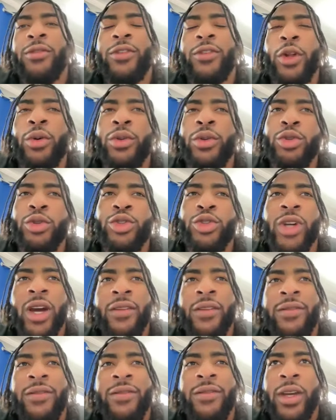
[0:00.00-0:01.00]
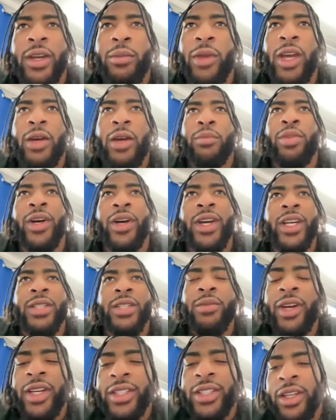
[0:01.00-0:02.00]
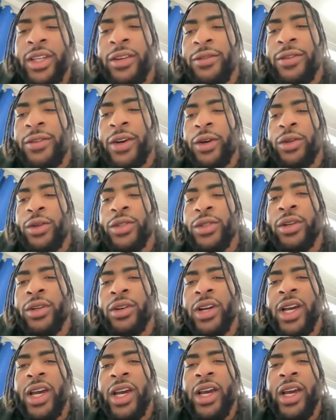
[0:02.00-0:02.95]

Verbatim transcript: flowing through traffic and making plays making tfl so